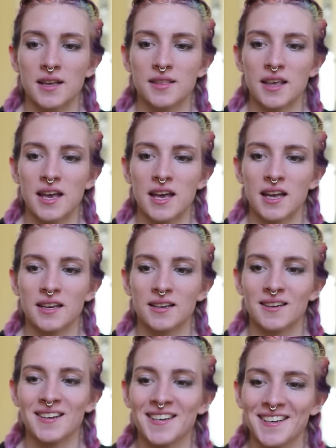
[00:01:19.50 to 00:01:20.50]

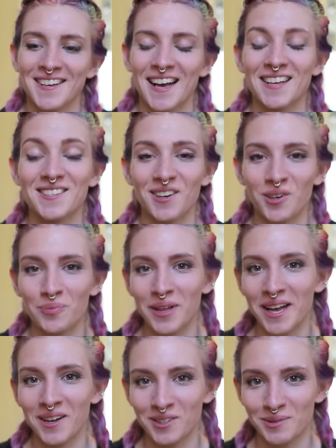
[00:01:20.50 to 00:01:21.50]
then I started
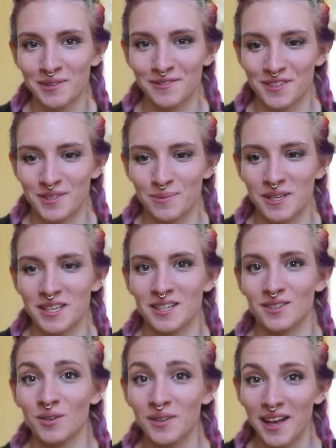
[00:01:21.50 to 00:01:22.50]
playing ultimate frisbee.
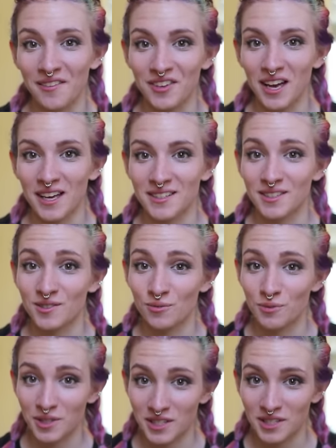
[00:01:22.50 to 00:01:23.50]
Don't laugh, guys, it's
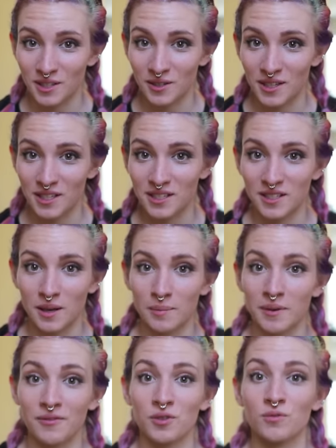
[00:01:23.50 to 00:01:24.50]
really serious.
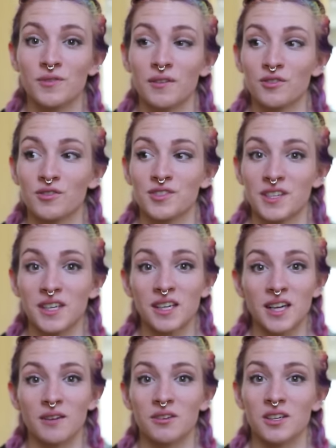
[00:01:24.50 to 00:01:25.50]
If you've never seen it,
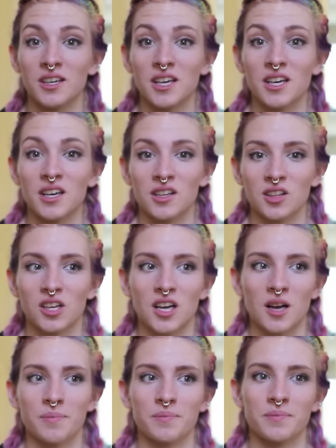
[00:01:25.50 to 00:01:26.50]
I would look
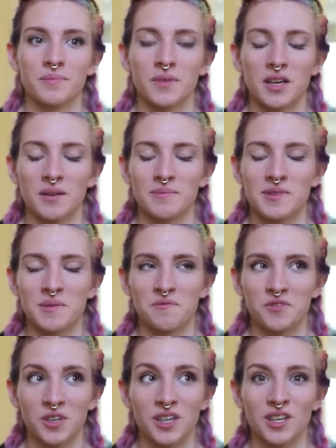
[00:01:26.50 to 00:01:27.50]
up some
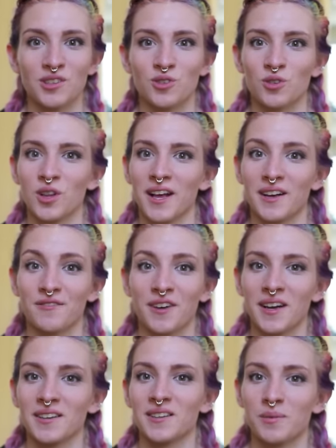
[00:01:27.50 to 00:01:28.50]
footage or
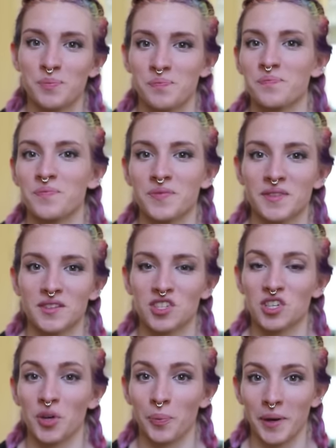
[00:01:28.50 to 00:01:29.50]
find a
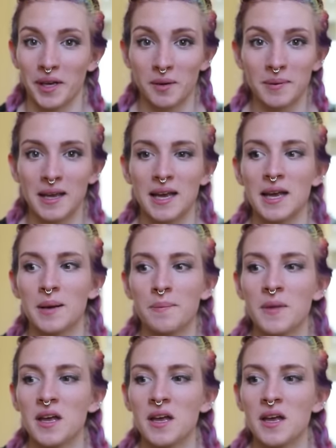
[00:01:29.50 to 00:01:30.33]
chill pickup game.